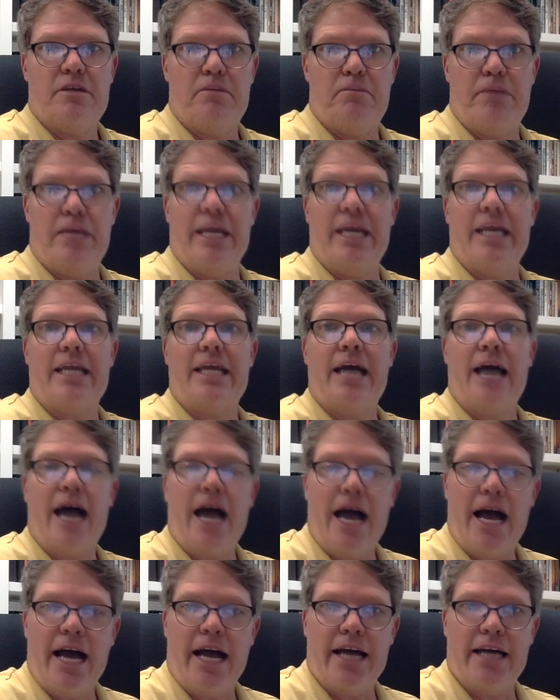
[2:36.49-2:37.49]
being
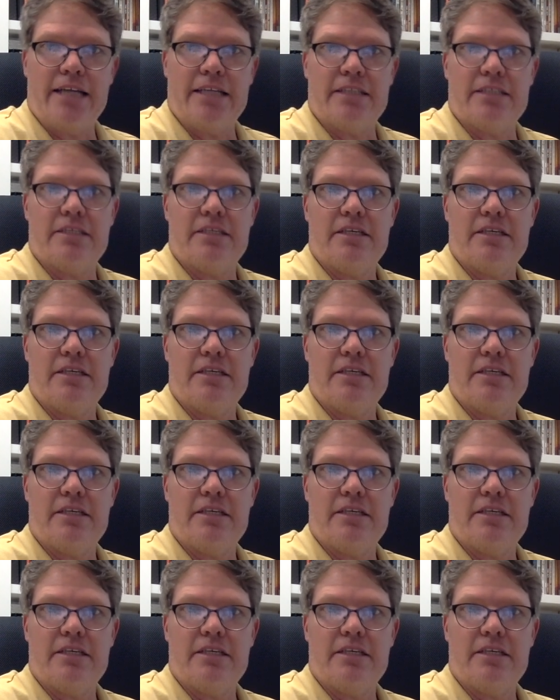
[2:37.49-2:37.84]
kind,